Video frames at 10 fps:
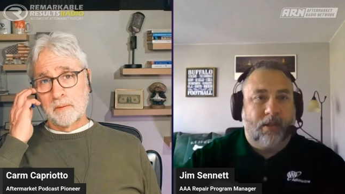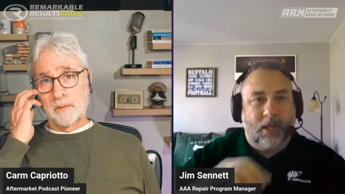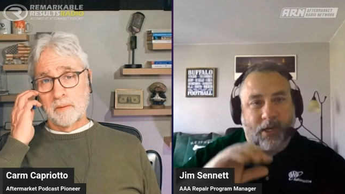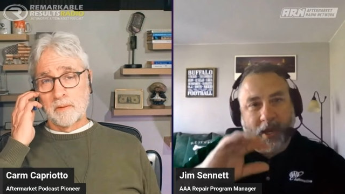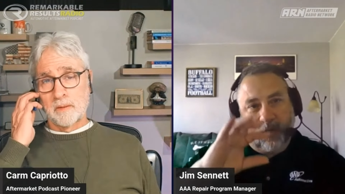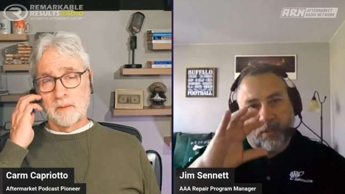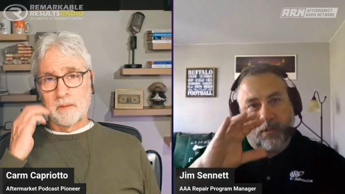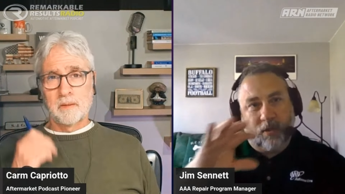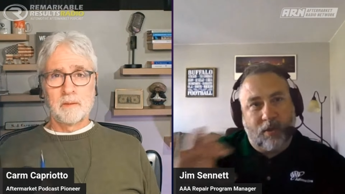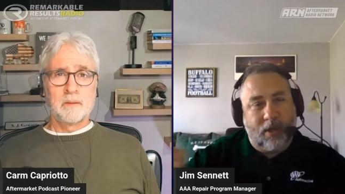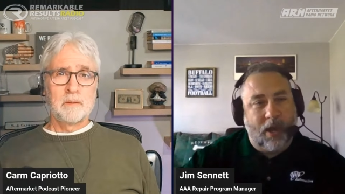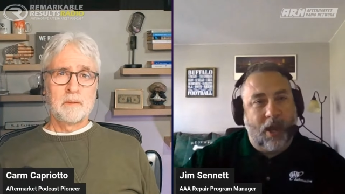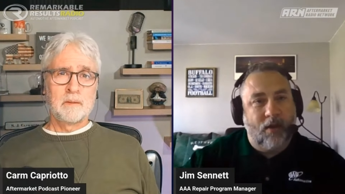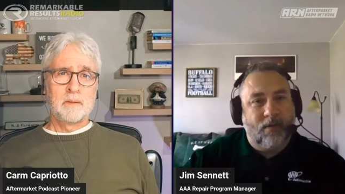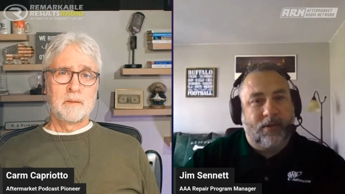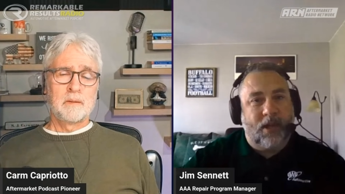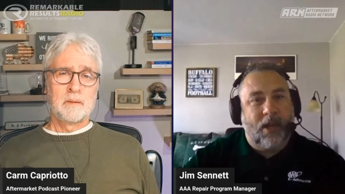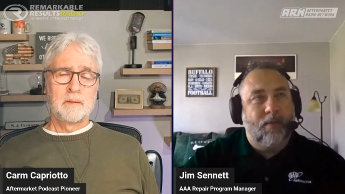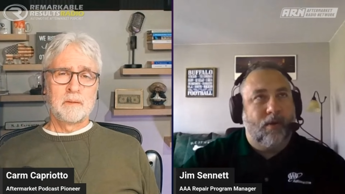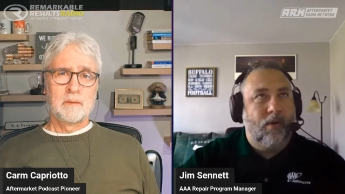Speaker 1: They kind of slowly die over
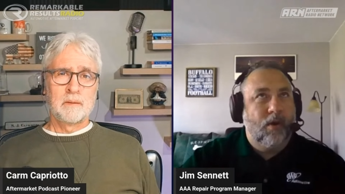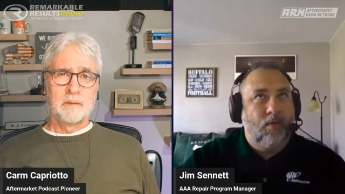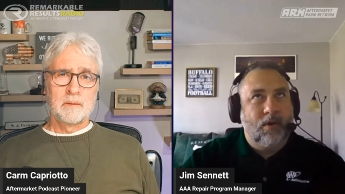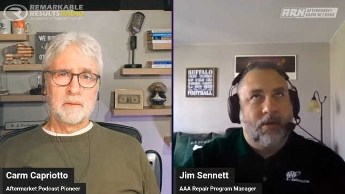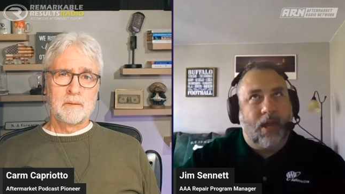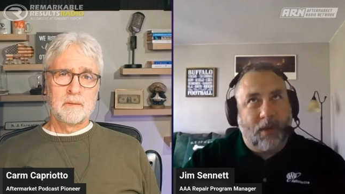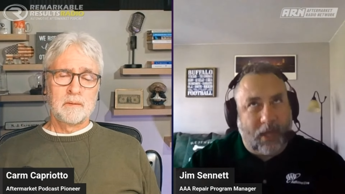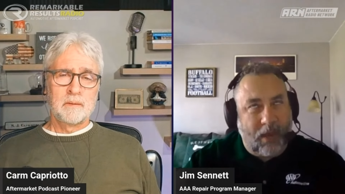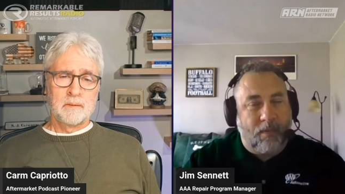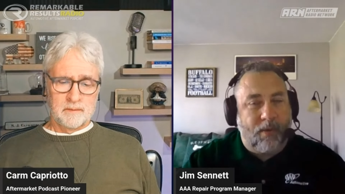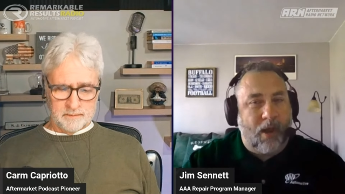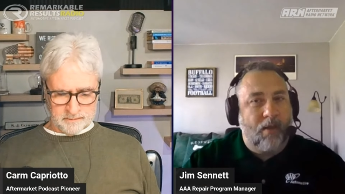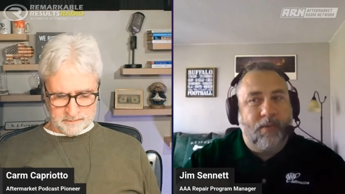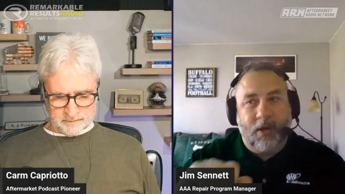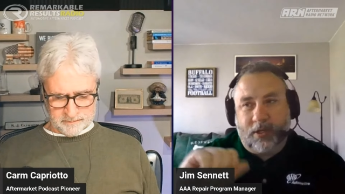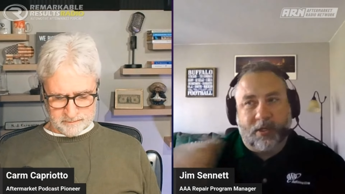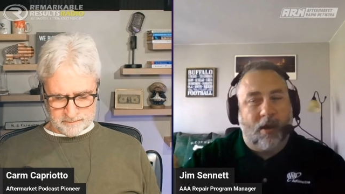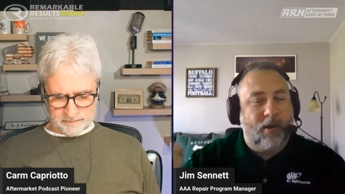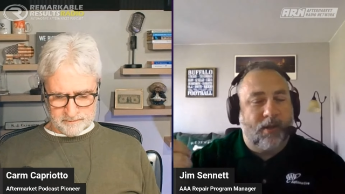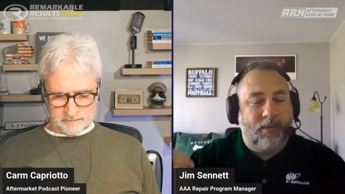time, or one time it gave them a problem, but it
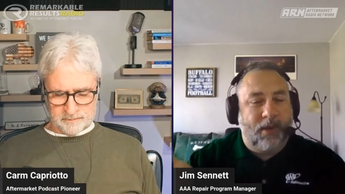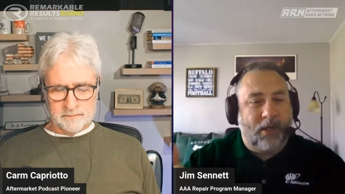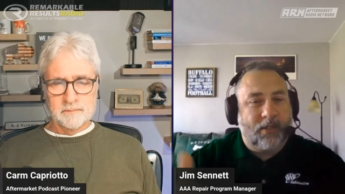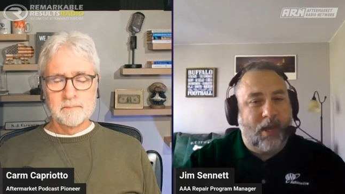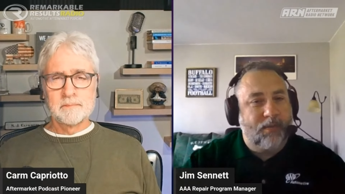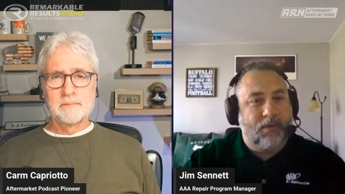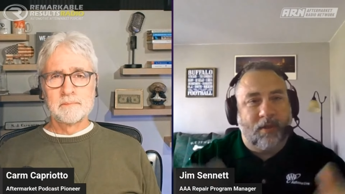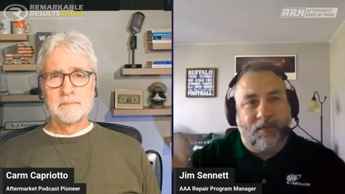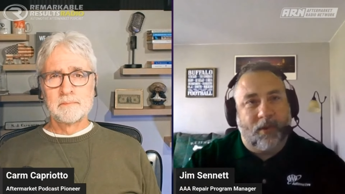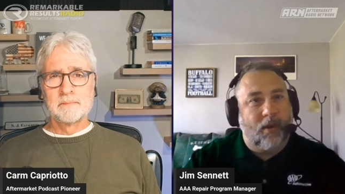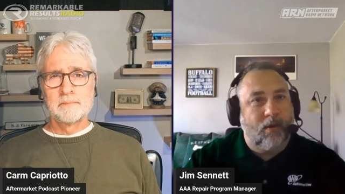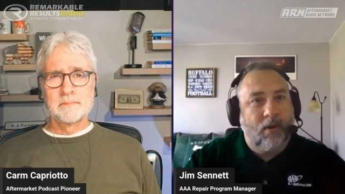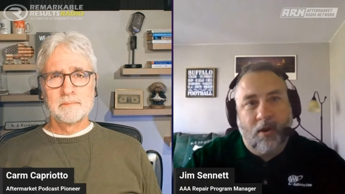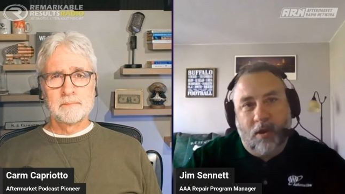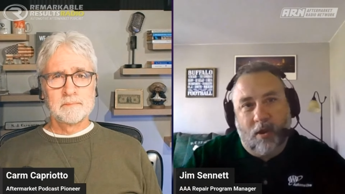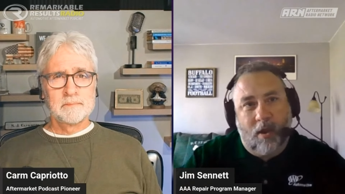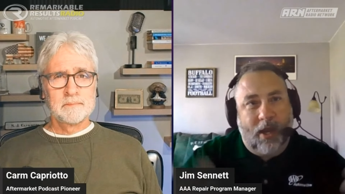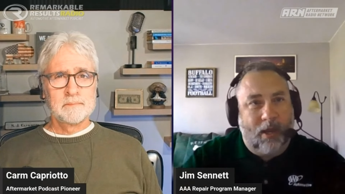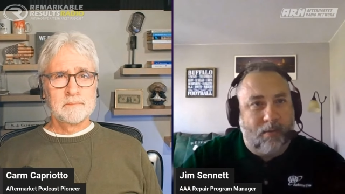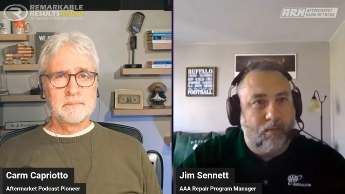started up the next time. So they figure, oh, I
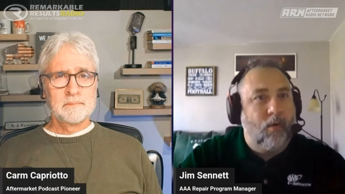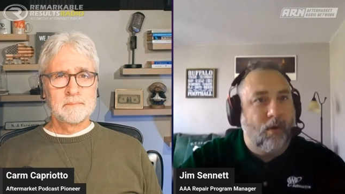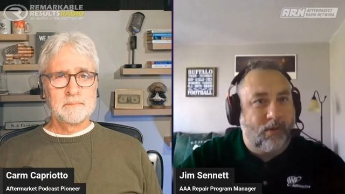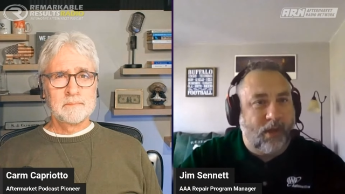got more